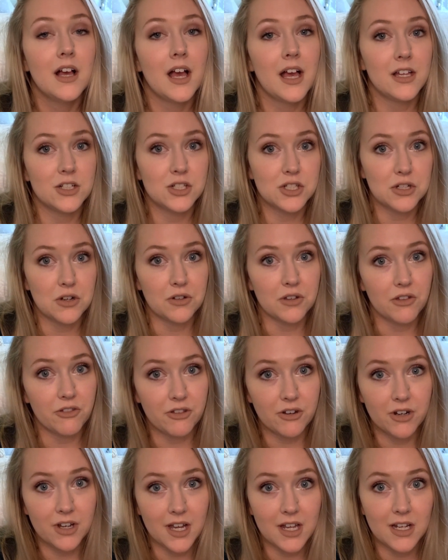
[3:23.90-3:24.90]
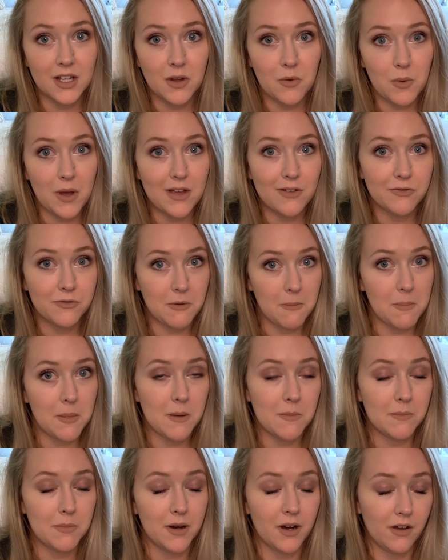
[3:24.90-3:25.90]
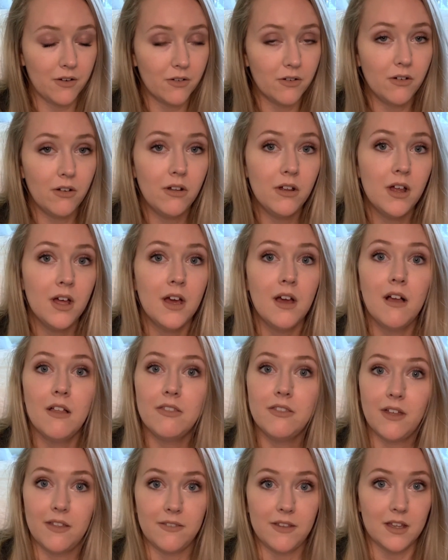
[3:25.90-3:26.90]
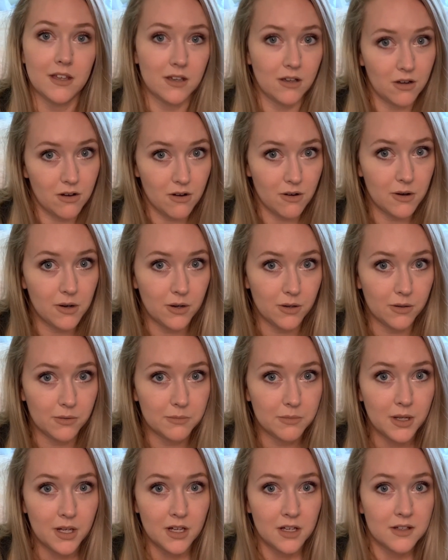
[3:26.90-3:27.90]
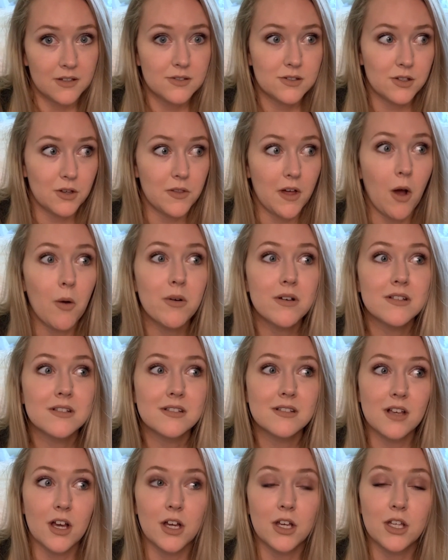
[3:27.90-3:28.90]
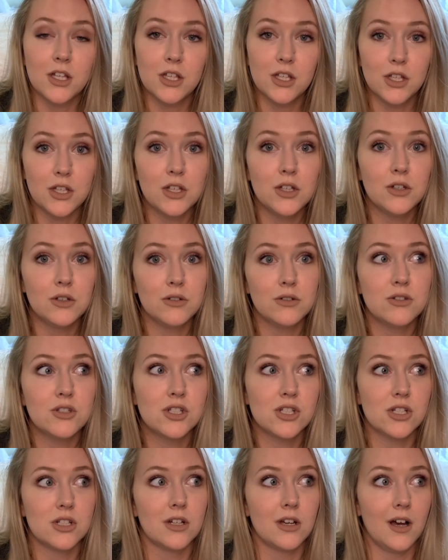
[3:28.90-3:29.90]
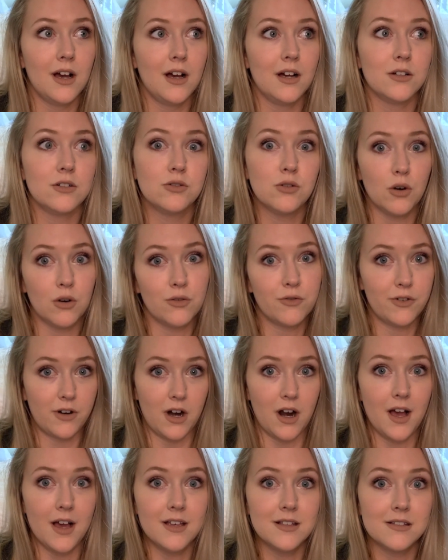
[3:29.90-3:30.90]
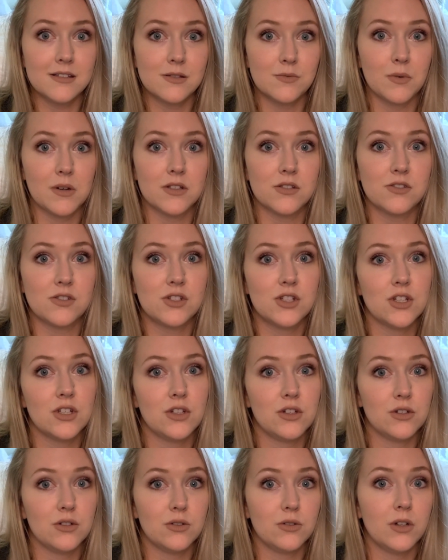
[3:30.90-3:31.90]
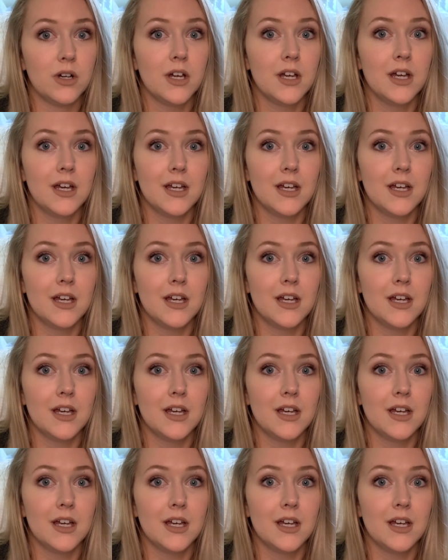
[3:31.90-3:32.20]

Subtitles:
and show that they're gaining weight from the bottle, then they can go home. So that was a huge goal for us, was to